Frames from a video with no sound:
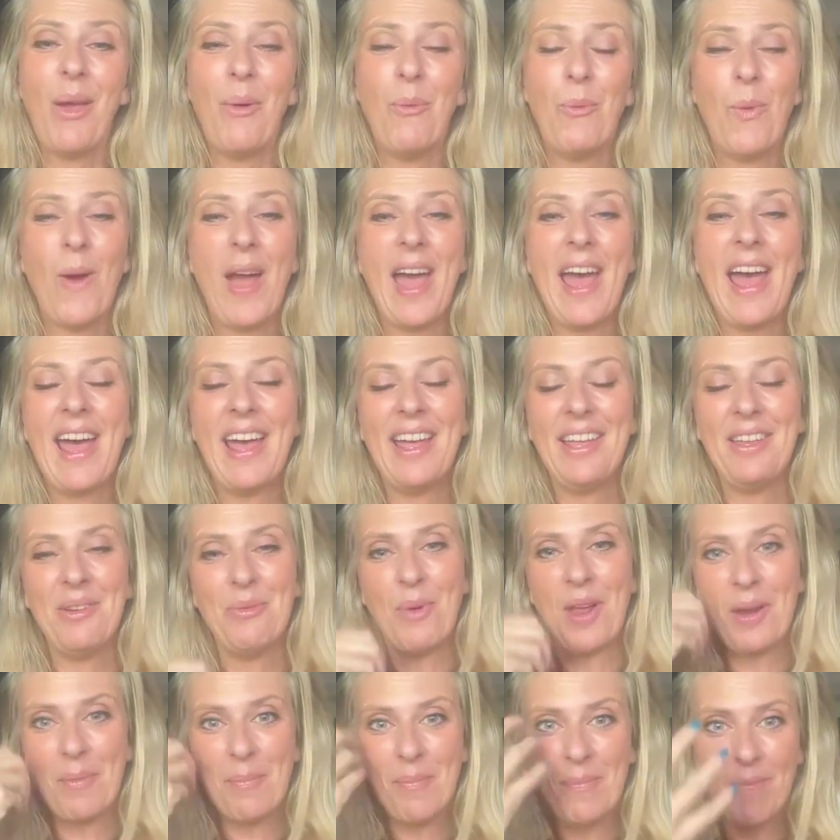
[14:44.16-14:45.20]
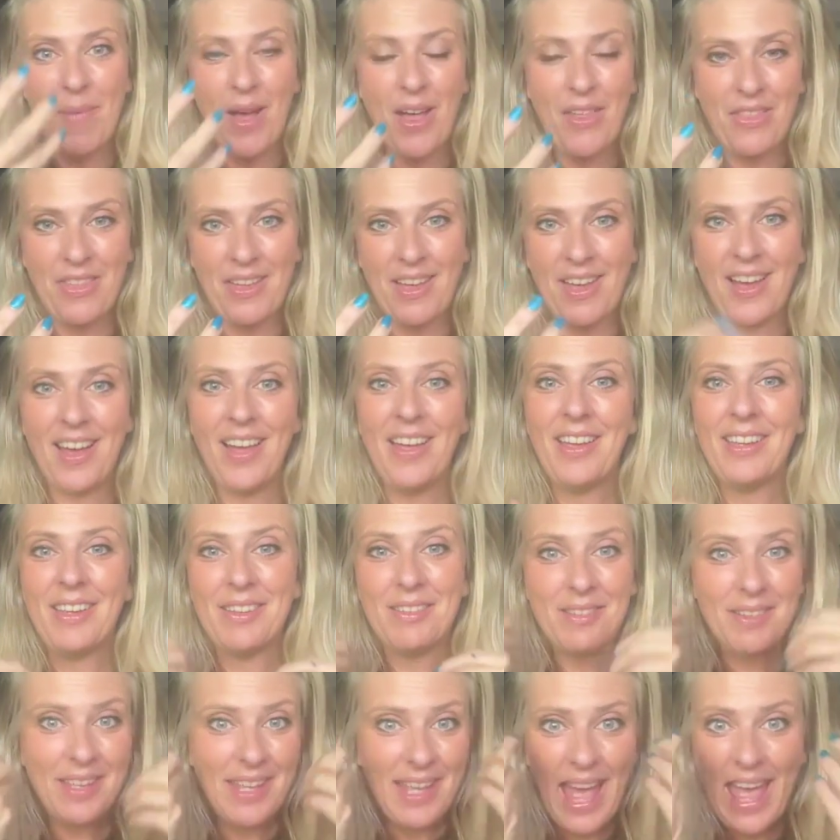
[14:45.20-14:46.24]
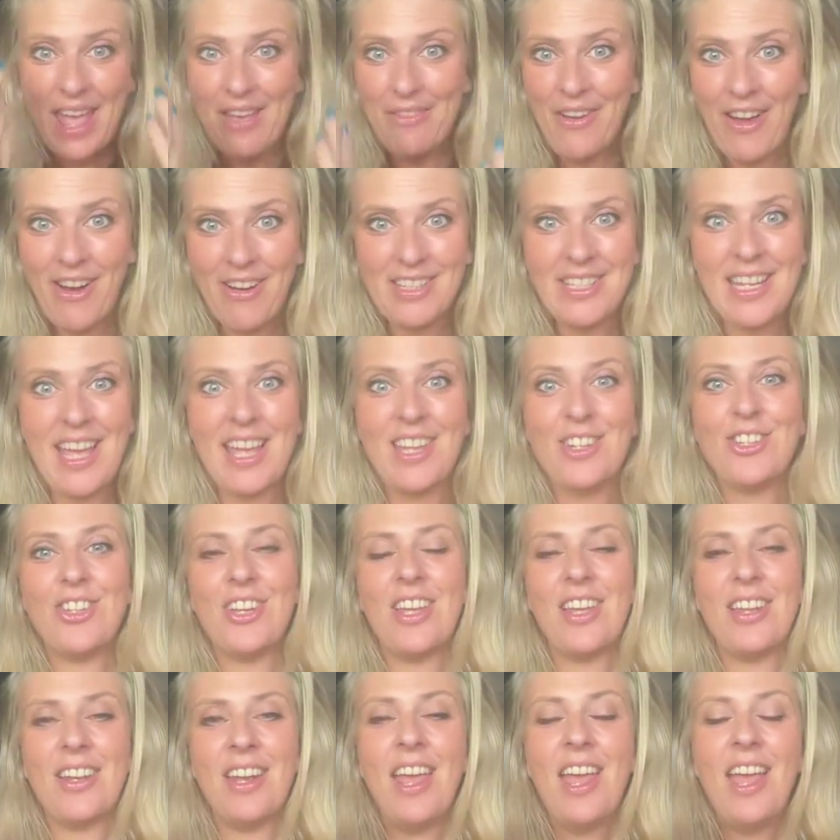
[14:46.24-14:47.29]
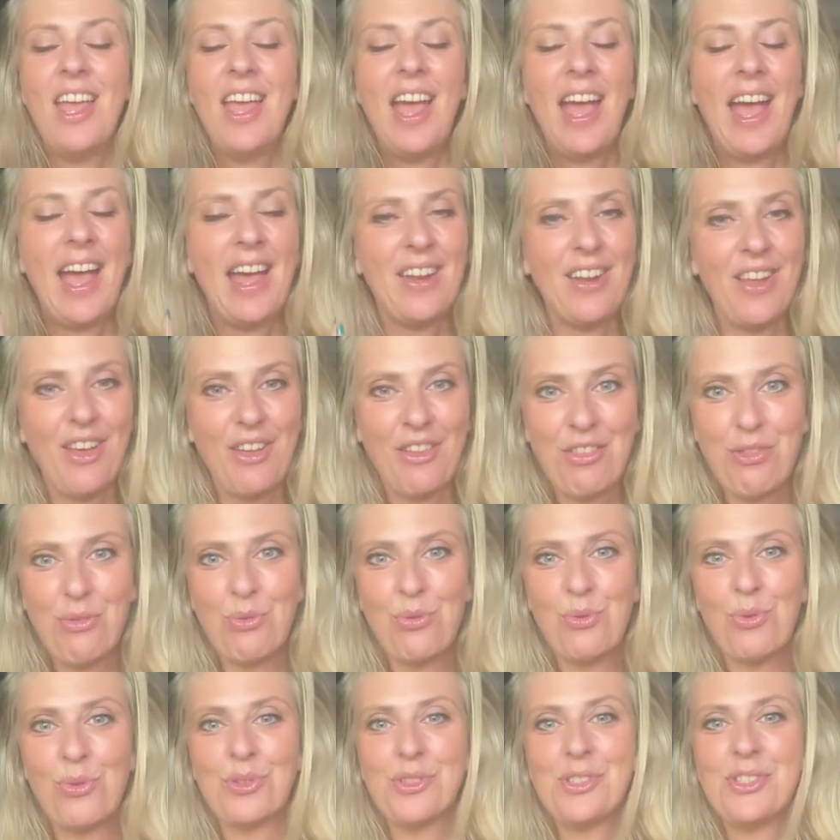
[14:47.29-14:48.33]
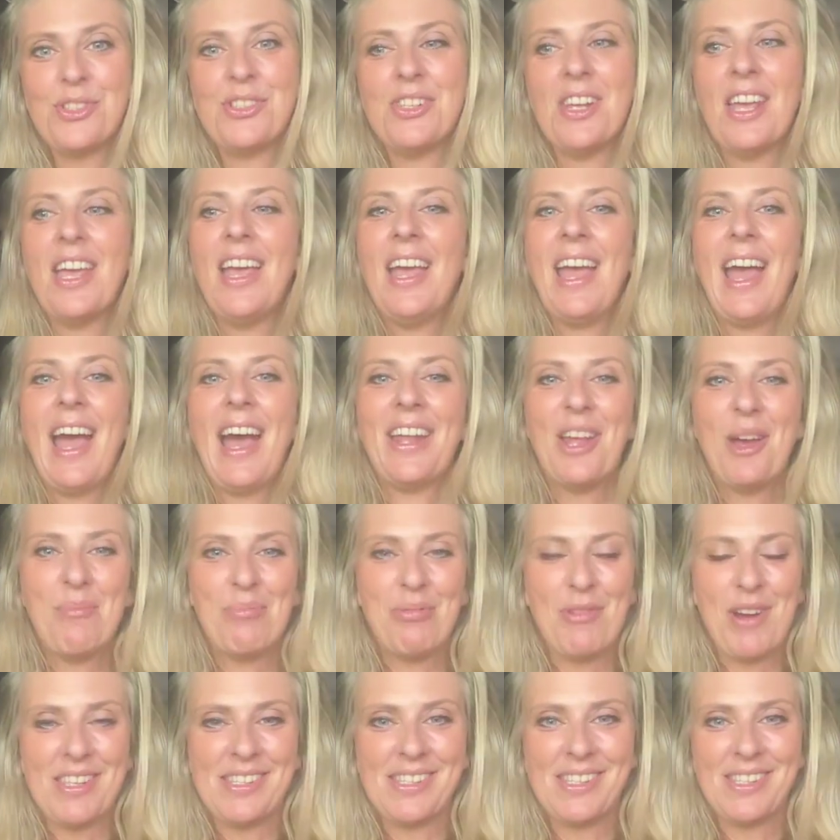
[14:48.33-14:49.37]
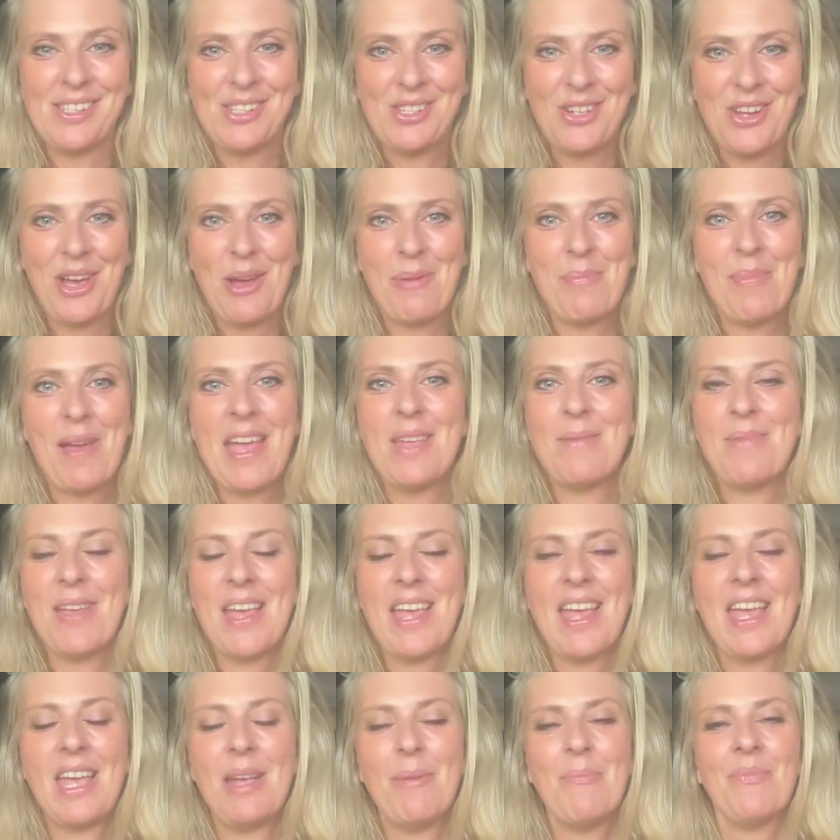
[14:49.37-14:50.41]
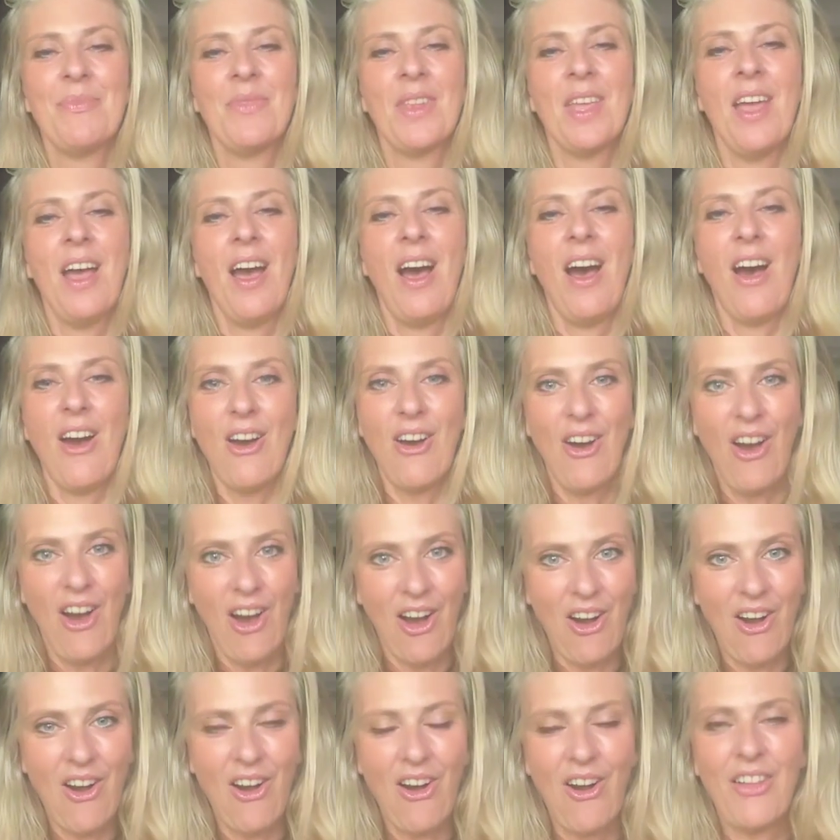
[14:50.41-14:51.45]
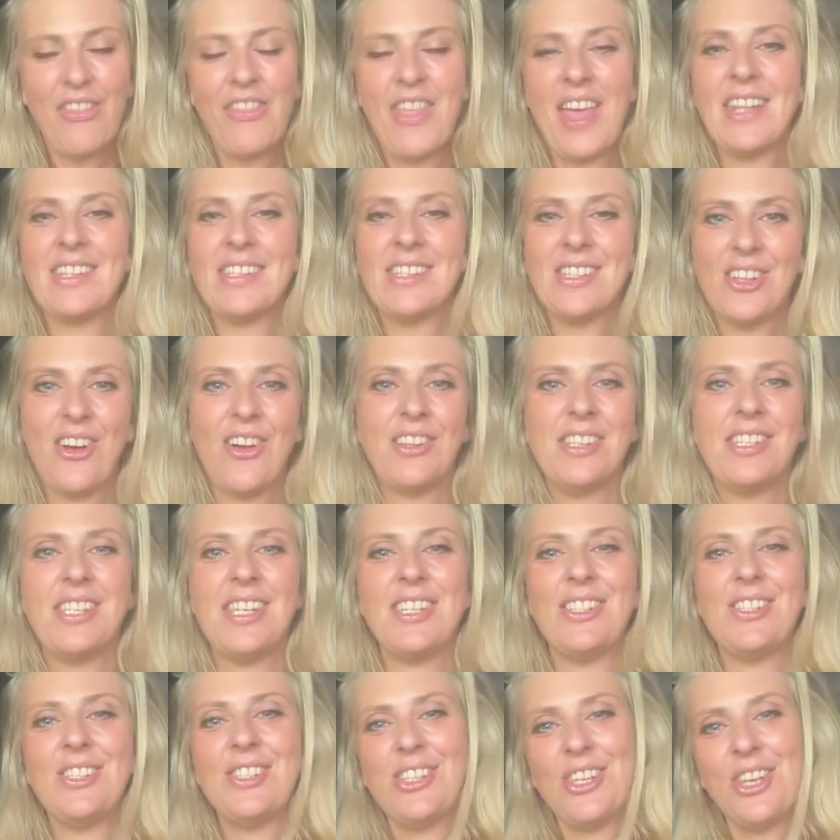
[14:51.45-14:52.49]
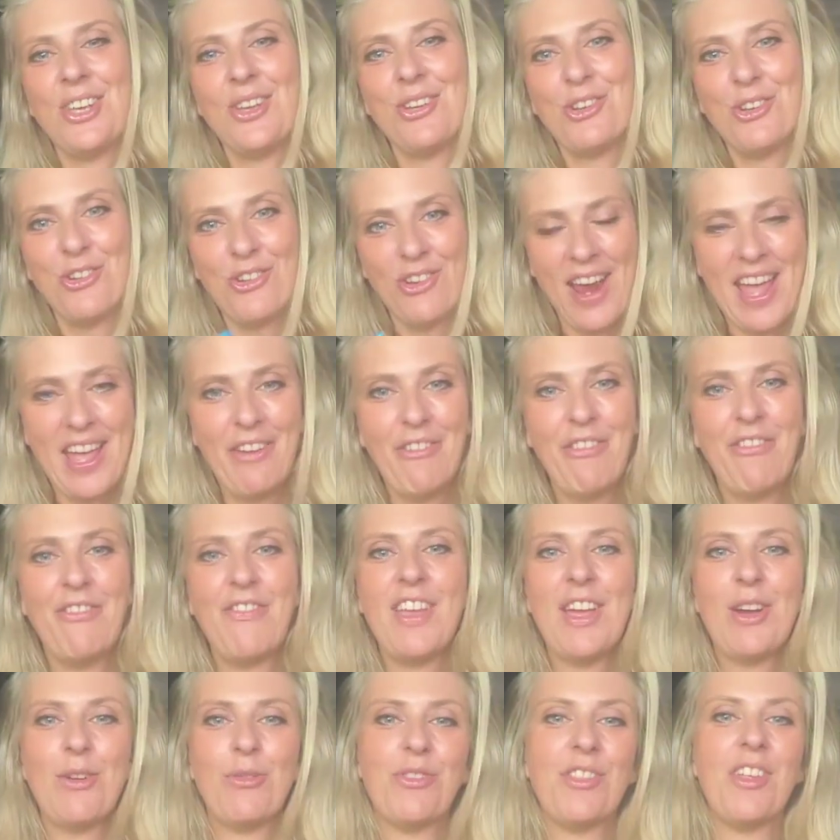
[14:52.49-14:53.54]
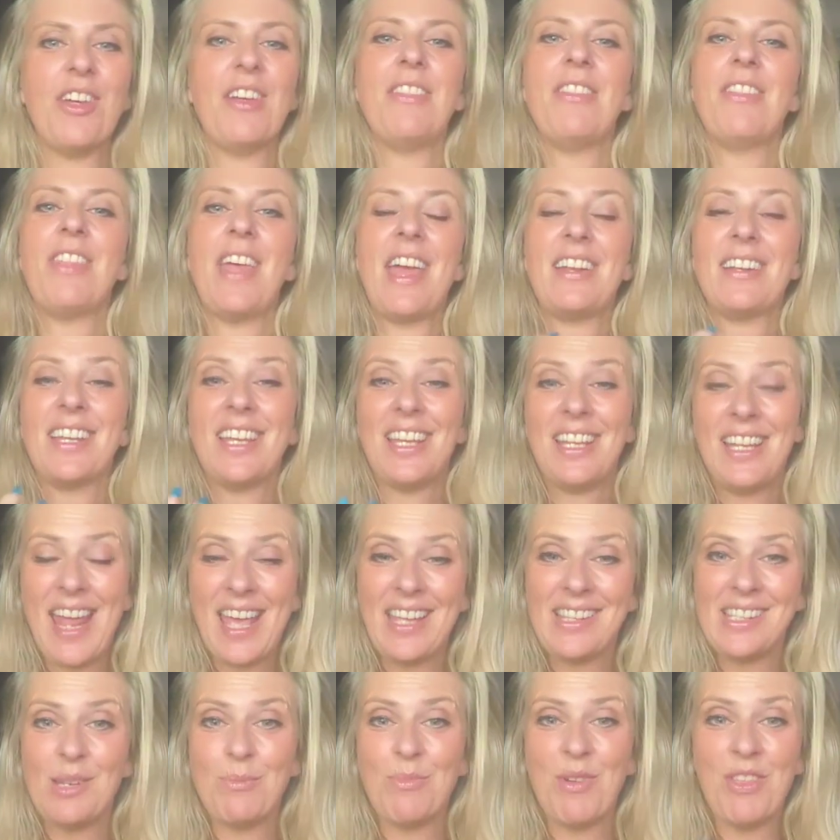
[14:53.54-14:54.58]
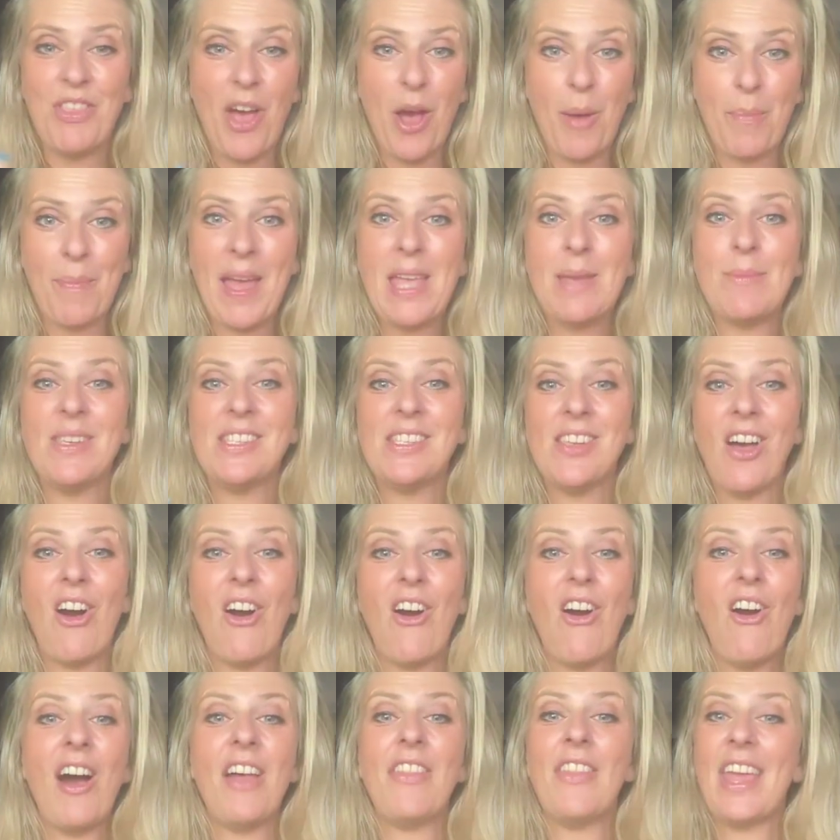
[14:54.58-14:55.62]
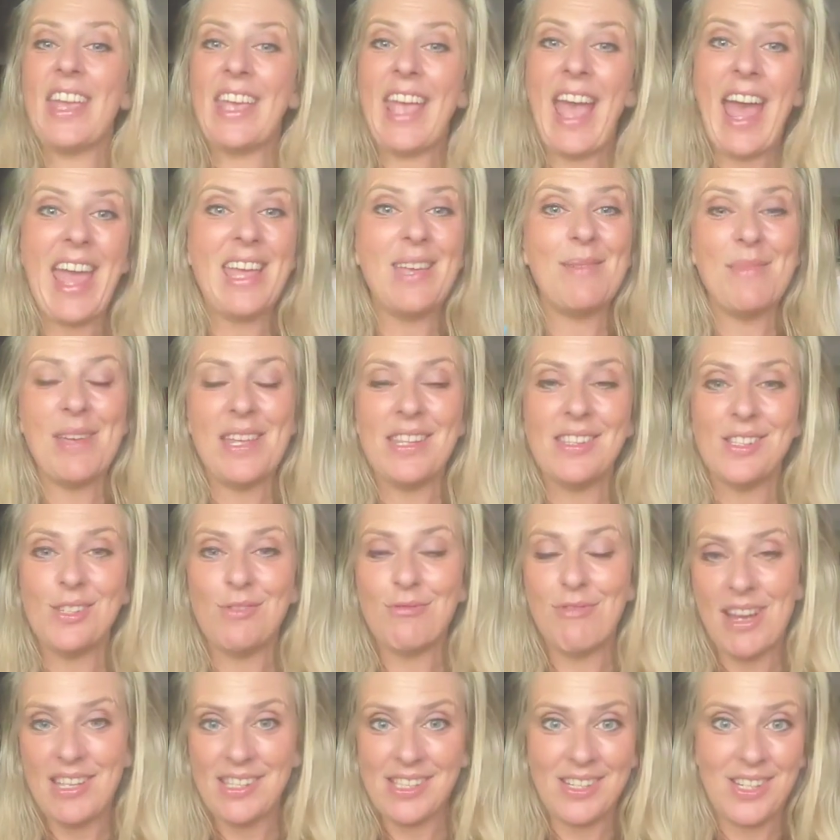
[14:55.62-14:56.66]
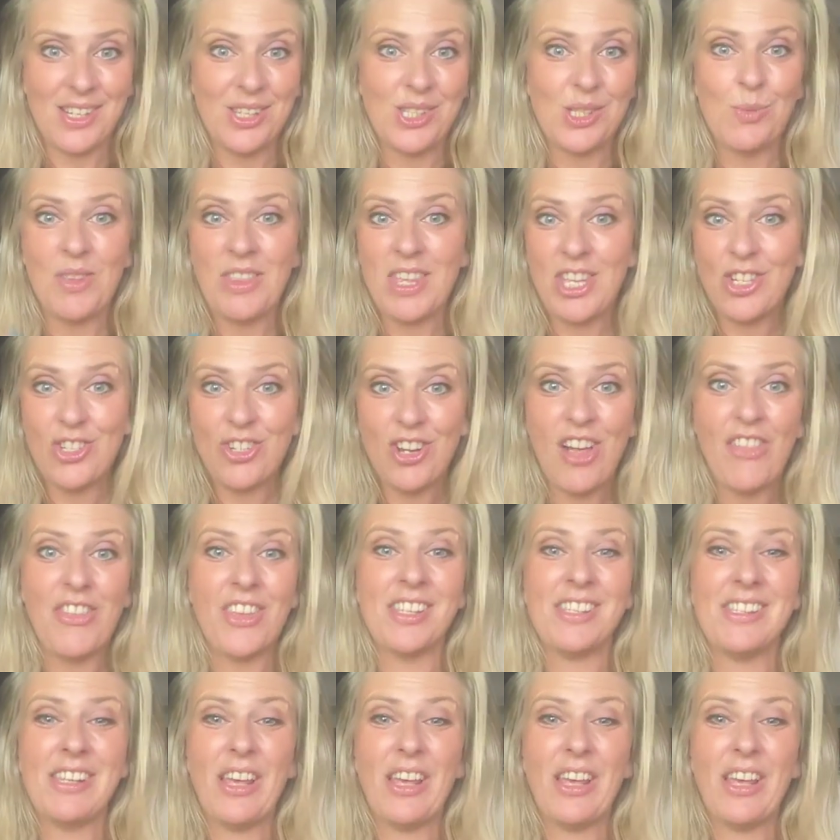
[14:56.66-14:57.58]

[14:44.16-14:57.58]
where when a mother gave her attention and her thoughts and her presence to her baby, her heart then started to create a field that then connected with her baby's heart, and they came into resonance with each other.